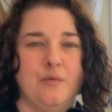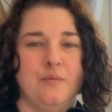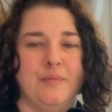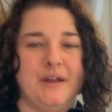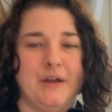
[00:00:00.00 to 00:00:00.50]

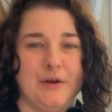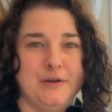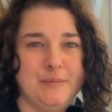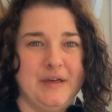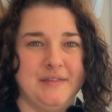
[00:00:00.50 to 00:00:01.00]
but I heard
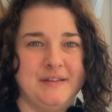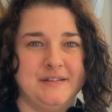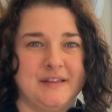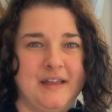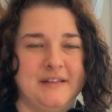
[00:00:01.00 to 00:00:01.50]
about these
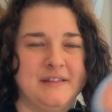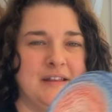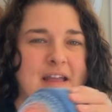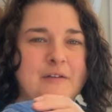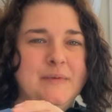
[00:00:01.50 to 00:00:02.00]
cakes and
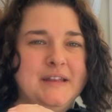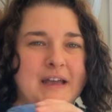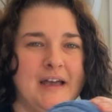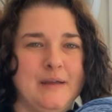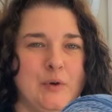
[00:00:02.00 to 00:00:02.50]
I've been
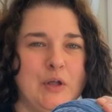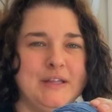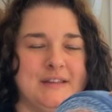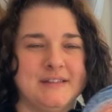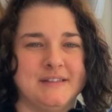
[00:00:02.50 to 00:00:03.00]

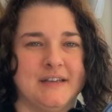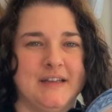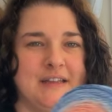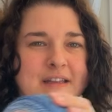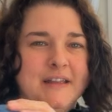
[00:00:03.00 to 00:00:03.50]
eyeballing the
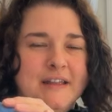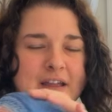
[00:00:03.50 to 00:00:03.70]
site like